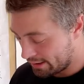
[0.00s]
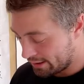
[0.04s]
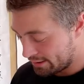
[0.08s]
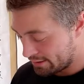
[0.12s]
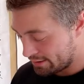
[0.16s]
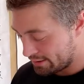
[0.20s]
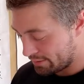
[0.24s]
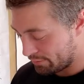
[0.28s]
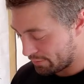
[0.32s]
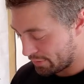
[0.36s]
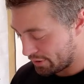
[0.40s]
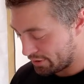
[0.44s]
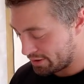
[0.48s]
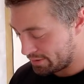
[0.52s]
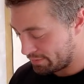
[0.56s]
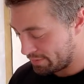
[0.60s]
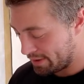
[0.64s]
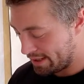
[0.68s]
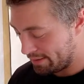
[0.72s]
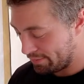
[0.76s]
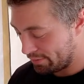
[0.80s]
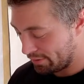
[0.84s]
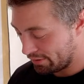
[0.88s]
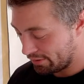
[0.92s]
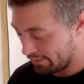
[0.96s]
to most
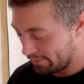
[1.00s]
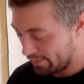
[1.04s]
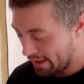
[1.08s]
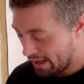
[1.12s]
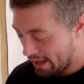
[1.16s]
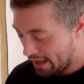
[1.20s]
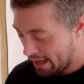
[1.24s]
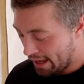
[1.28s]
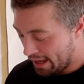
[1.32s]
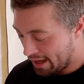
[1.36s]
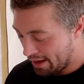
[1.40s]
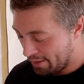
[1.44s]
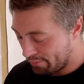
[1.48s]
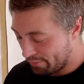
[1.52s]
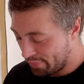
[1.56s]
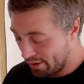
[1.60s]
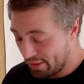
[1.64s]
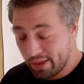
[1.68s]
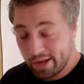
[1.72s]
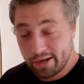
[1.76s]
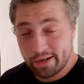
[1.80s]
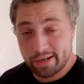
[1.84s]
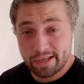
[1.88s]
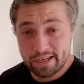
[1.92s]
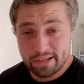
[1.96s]
people. But
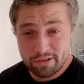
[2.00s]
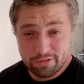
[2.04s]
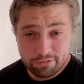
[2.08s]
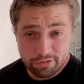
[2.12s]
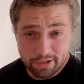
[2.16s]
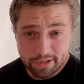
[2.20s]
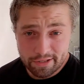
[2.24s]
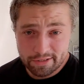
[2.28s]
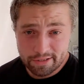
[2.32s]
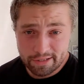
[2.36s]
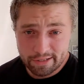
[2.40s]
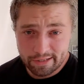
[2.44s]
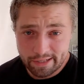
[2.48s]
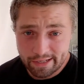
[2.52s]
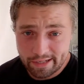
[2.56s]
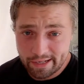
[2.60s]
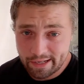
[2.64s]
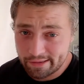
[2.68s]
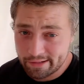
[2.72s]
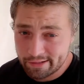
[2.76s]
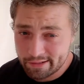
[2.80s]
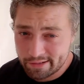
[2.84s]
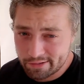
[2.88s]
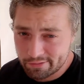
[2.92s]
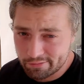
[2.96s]
then interestingly,
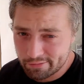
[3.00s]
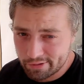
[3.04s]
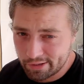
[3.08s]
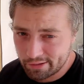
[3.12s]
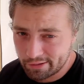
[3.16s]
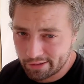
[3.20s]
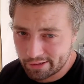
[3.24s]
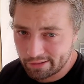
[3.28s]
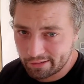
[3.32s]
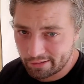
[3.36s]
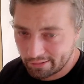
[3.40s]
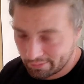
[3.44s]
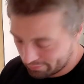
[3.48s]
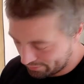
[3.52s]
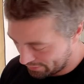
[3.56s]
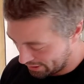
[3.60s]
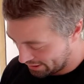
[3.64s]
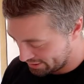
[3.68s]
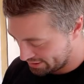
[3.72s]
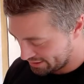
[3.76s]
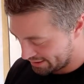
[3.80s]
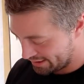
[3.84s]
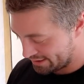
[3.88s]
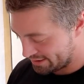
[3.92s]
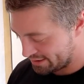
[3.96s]
and this is a real little
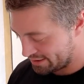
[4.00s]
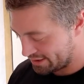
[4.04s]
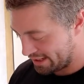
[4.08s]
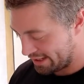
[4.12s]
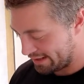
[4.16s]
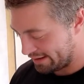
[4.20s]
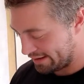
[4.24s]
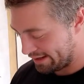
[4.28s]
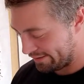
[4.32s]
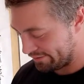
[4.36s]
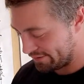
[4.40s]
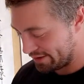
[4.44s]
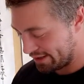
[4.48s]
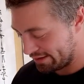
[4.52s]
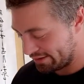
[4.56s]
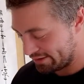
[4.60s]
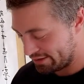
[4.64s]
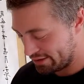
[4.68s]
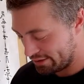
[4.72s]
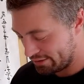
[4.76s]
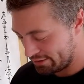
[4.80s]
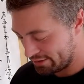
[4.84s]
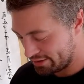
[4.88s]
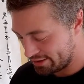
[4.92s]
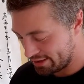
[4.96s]
martial arts gem, they've done
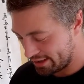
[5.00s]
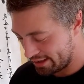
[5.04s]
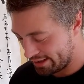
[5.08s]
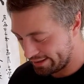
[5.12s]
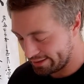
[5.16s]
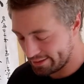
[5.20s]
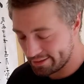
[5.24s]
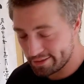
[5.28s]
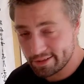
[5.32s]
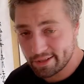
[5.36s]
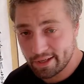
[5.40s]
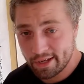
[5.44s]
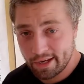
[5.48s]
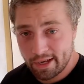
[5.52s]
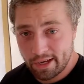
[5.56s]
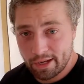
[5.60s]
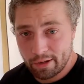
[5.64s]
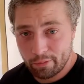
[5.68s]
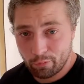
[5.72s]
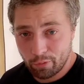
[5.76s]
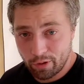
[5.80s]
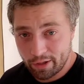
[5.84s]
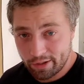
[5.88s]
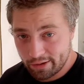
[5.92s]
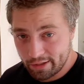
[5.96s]
2 styles.
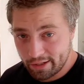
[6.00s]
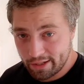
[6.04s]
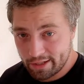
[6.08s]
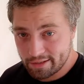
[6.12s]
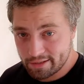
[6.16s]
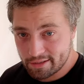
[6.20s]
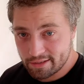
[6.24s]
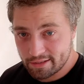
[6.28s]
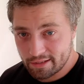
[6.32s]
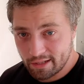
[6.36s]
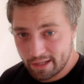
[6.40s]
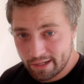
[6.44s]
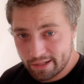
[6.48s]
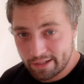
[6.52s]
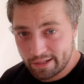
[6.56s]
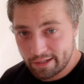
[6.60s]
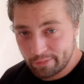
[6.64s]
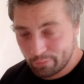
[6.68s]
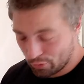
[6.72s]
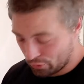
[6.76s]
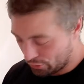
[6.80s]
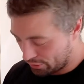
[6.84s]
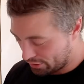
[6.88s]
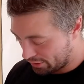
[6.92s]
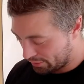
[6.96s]
One that is slightly
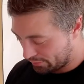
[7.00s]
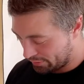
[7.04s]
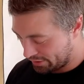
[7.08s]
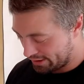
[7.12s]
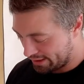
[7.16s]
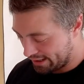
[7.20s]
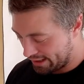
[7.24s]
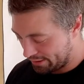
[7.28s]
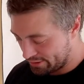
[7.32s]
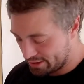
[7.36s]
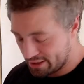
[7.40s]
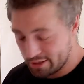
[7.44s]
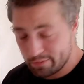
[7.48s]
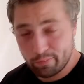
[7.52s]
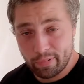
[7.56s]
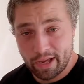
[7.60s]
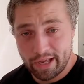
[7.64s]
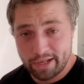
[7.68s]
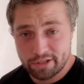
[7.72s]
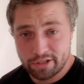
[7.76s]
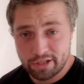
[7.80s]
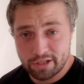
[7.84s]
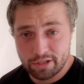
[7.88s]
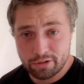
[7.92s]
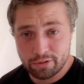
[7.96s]
more common now, which is
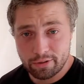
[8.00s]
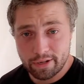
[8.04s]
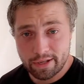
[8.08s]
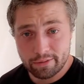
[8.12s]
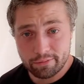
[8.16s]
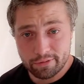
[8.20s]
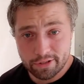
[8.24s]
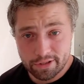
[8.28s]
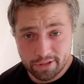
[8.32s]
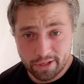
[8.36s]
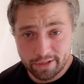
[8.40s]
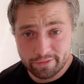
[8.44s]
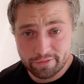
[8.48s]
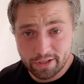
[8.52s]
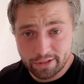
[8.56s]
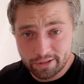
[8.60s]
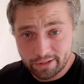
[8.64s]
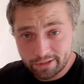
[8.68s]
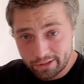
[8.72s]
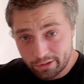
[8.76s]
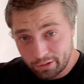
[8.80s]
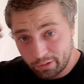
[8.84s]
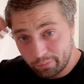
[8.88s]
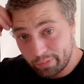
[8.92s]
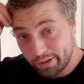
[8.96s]
Baji Tren, which I've done a
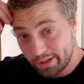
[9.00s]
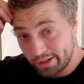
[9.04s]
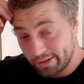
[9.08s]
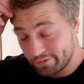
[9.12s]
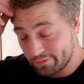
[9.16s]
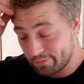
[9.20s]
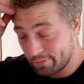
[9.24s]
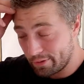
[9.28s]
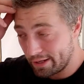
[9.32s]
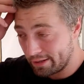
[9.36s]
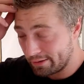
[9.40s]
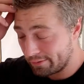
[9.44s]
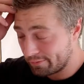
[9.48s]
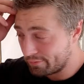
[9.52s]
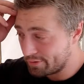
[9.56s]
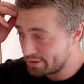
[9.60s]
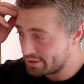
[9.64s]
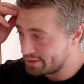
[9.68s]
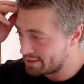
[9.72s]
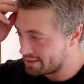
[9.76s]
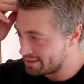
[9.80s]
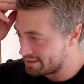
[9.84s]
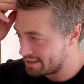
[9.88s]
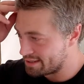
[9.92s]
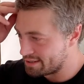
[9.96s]
little bit of which
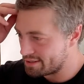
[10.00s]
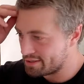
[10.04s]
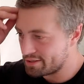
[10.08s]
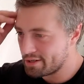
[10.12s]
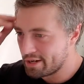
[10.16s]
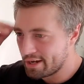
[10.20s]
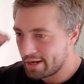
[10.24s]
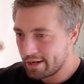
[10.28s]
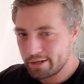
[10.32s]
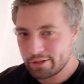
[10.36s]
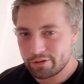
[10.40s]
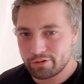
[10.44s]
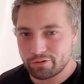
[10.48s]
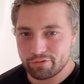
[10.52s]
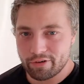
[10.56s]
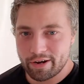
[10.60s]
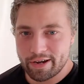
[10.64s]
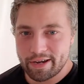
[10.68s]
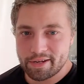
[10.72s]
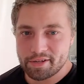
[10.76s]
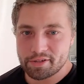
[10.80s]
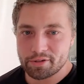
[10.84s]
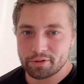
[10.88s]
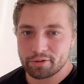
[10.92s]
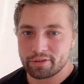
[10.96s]
is this
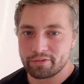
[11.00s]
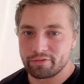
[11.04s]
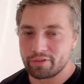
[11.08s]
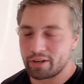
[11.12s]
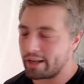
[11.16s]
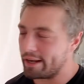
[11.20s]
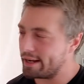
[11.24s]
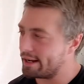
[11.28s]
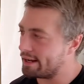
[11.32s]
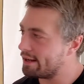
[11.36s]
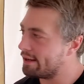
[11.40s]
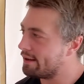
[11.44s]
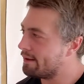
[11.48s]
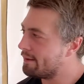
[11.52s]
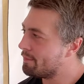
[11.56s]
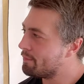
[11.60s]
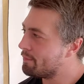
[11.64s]
great sort of like,